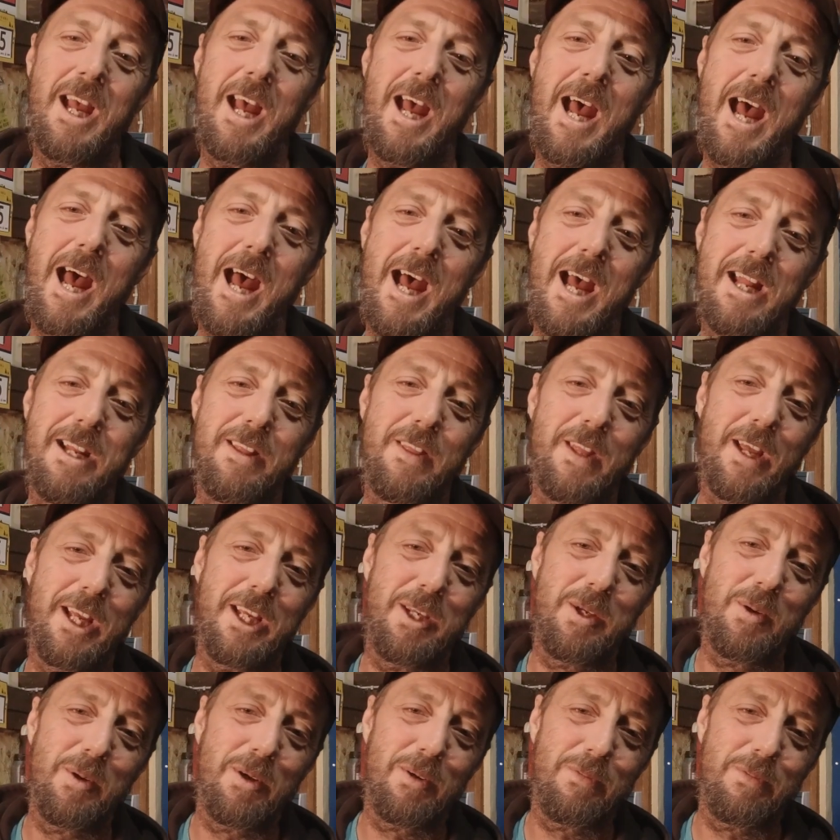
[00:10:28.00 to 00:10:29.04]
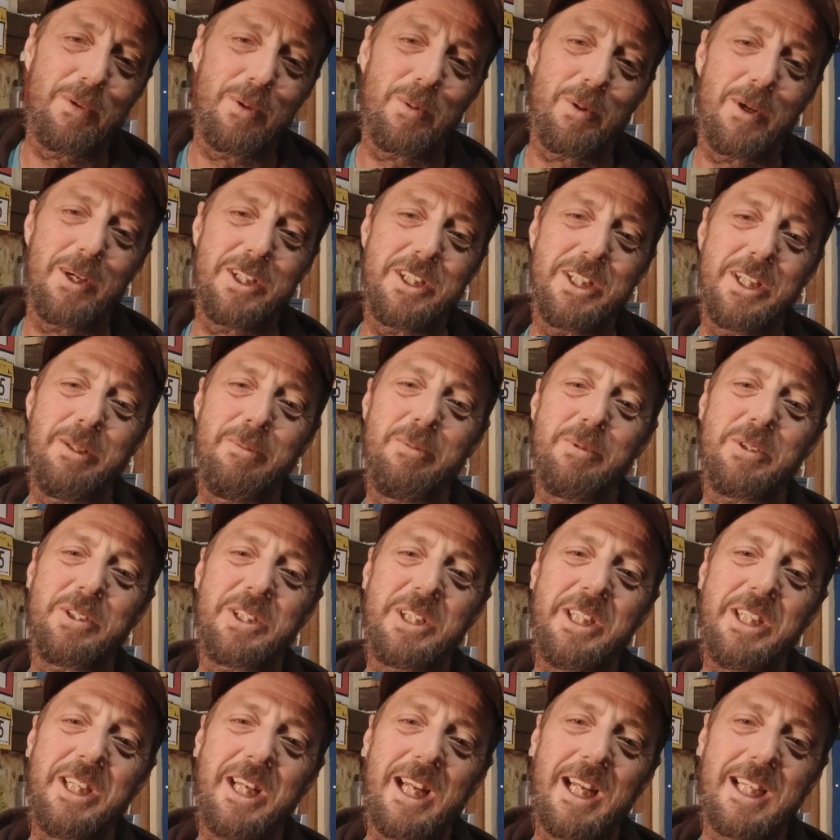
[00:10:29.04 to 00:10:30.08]
And thank you all for watching, we'll
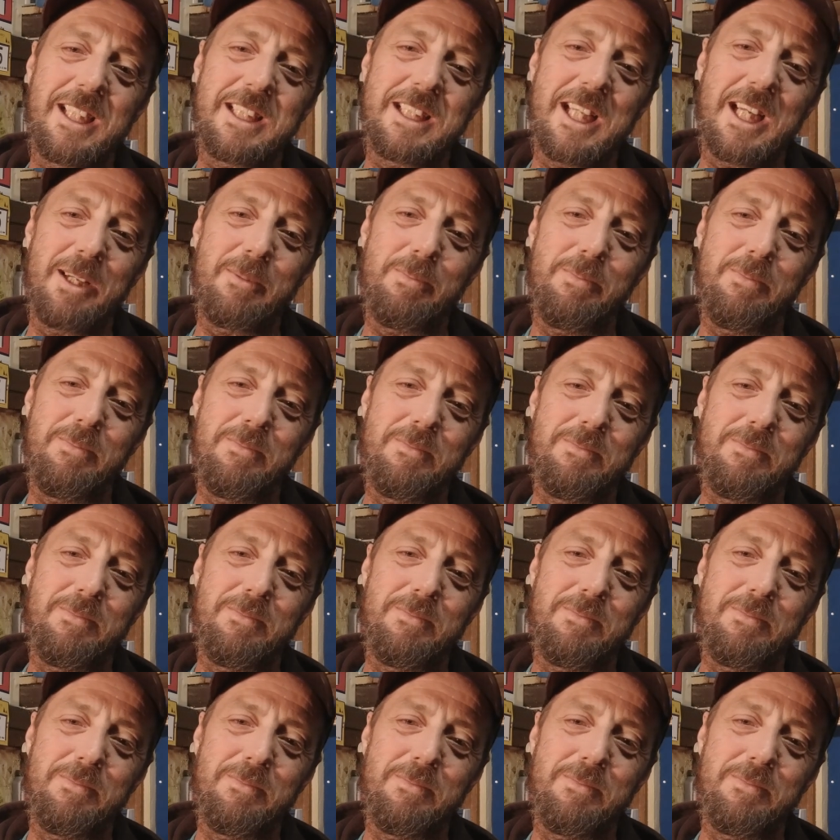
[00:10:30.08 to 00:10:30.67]
see you next time.